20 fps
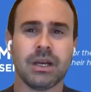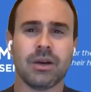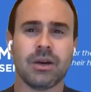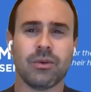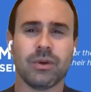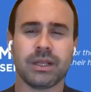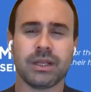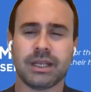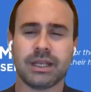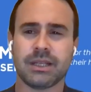
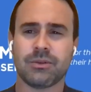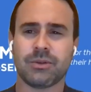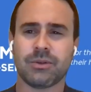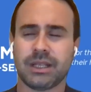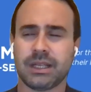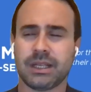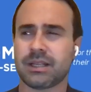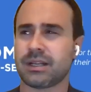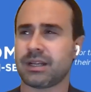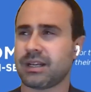We
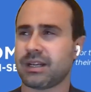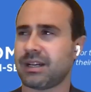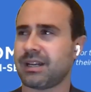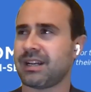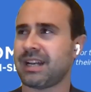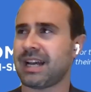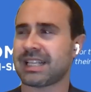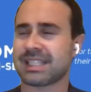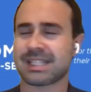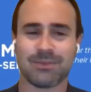did
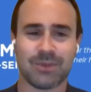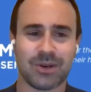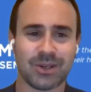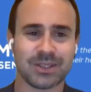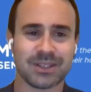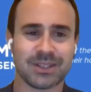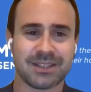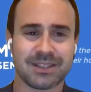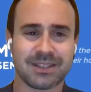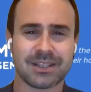last
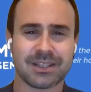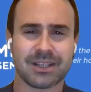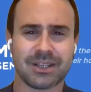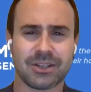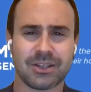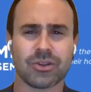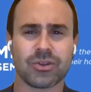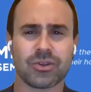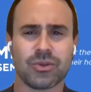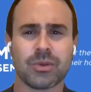month,
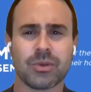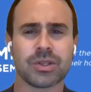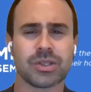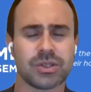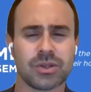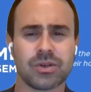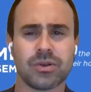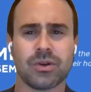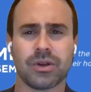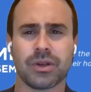not 2 months
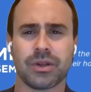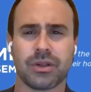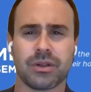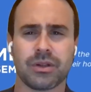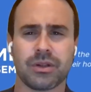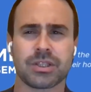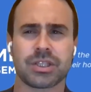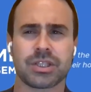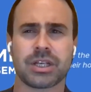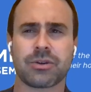ago
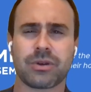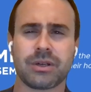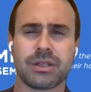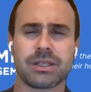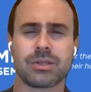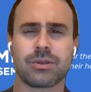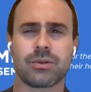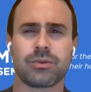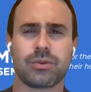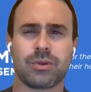on January
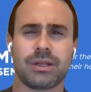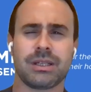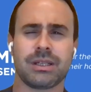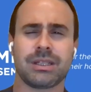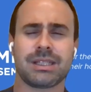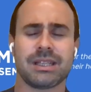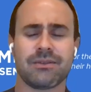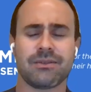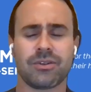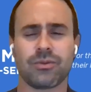
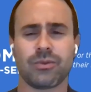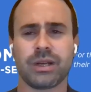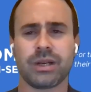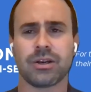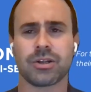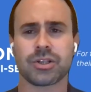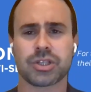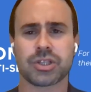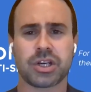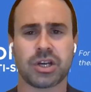27, we
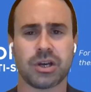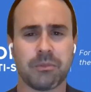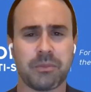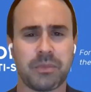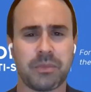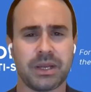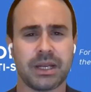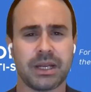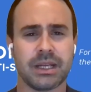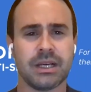launched a
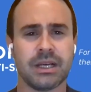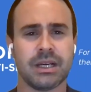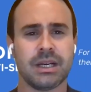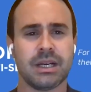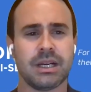campaign